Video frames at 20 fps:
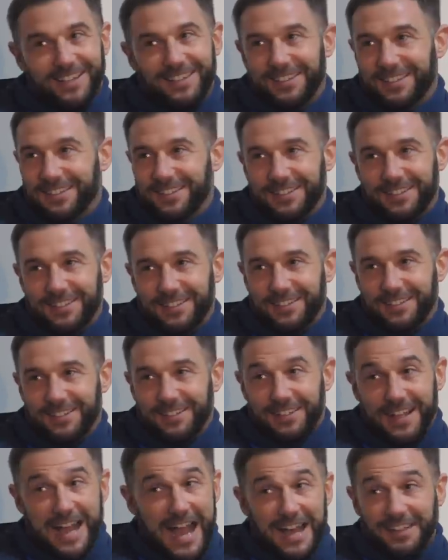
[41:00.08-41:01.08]
it
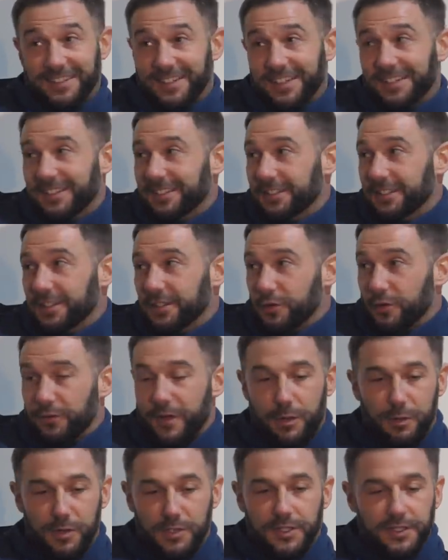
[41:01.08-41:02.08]
at it. Mm. So if
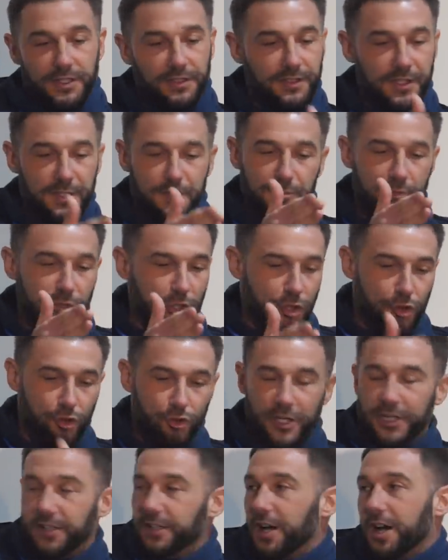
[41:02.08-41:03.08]
I wasn't in the team, you
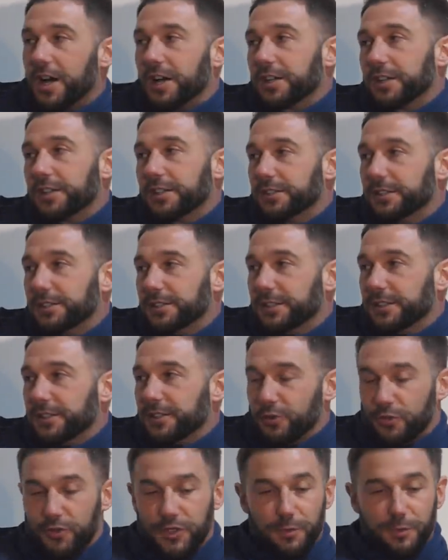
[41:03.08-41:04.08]
trained harder.
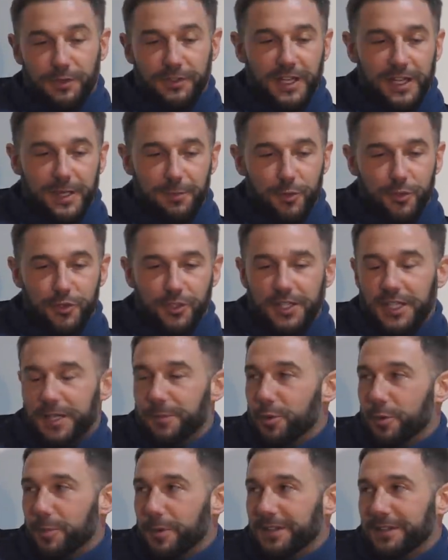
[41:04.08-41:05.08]
Yeah. So see when Terry Butcher
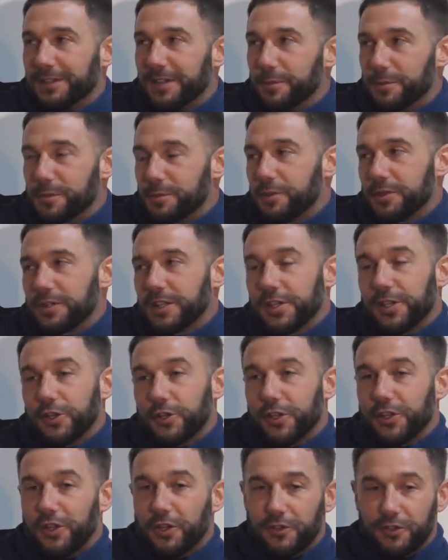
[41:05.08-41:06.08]
didn't put me in the team, it was the worst thing I
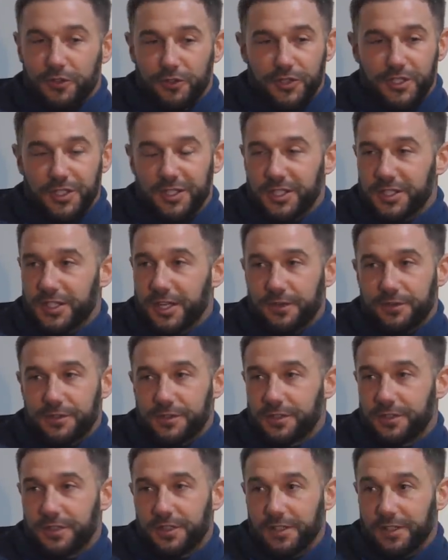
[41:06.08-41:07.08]
could have done because see the
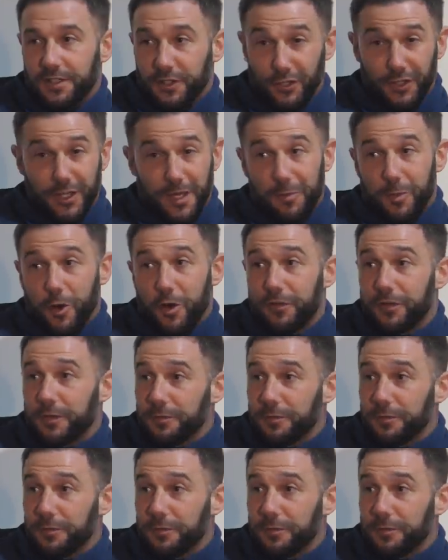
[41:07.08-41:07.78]
stiffs, couldn't get the ball